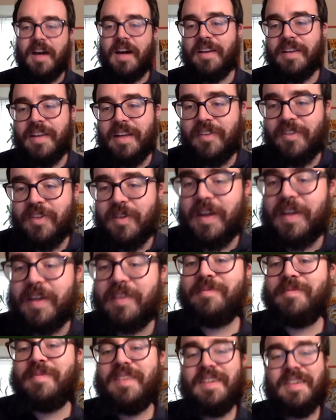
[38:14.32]
Ah, yes, okay.
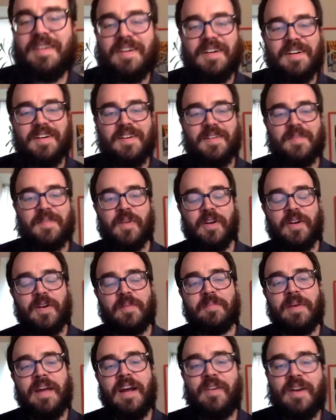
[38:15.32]
Um, we are
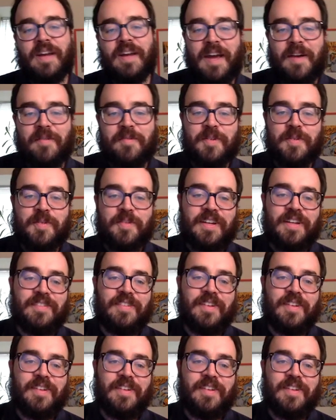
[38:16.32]
comparing F to J.